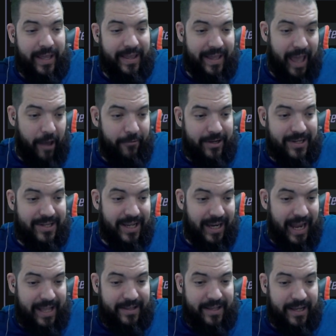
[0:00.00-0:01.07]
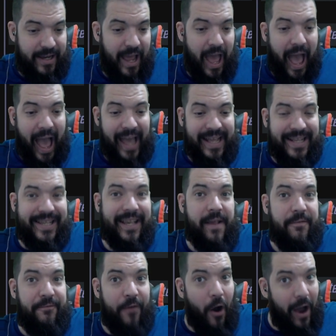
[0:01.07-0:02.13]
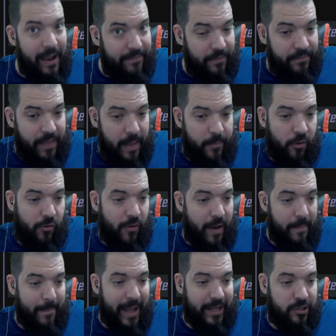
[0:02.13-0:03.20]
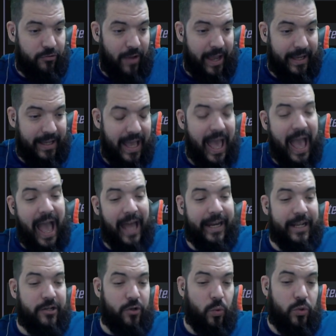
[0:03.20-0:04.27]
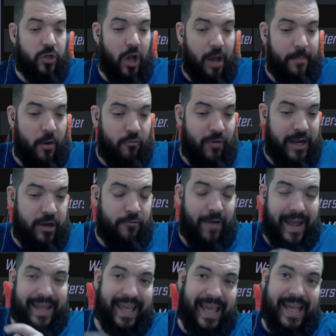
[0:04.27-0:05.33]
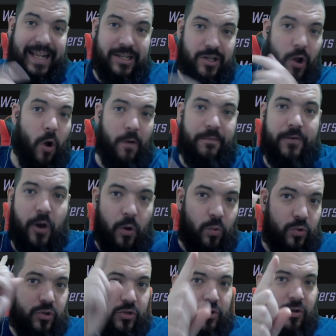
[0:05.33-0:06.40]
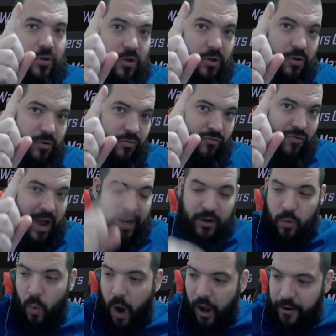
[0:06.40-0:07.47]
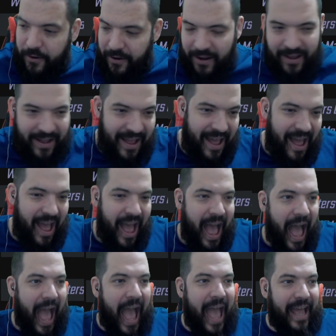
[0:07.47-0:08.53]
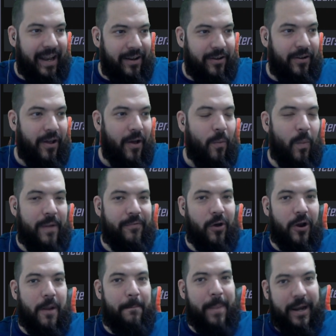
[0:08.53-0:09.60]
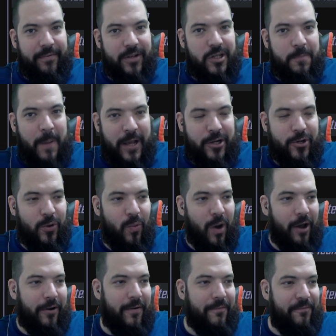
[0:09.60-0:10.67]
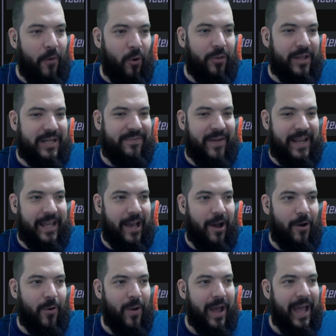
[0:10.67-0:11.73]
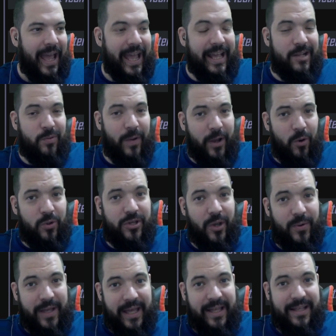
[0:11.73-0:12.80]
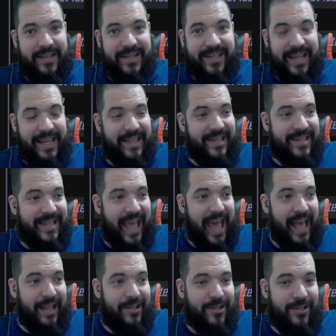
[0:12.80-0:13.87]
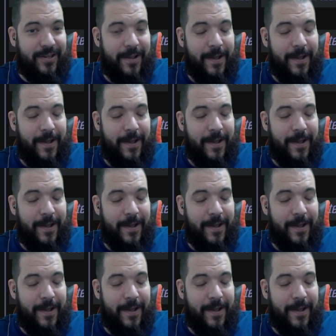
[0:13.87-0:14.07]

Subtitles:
characters collected, 85 of them are at max rank, and his all-time arena rank is, of course, rank 1. And we've got a bit of a special one for this video, is we also get to see the stats